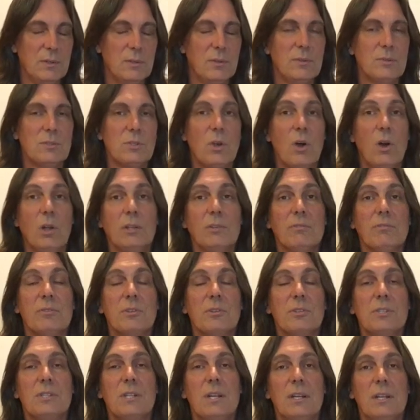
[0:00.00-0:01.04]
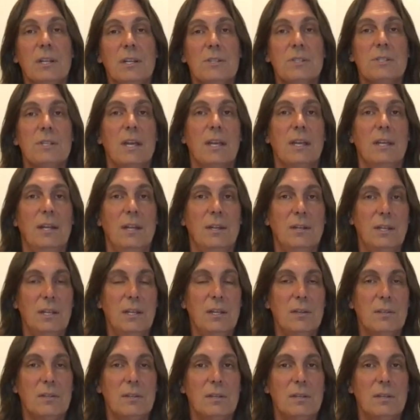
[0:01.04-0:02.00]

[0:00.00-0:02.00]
It's called a first ending, second ending.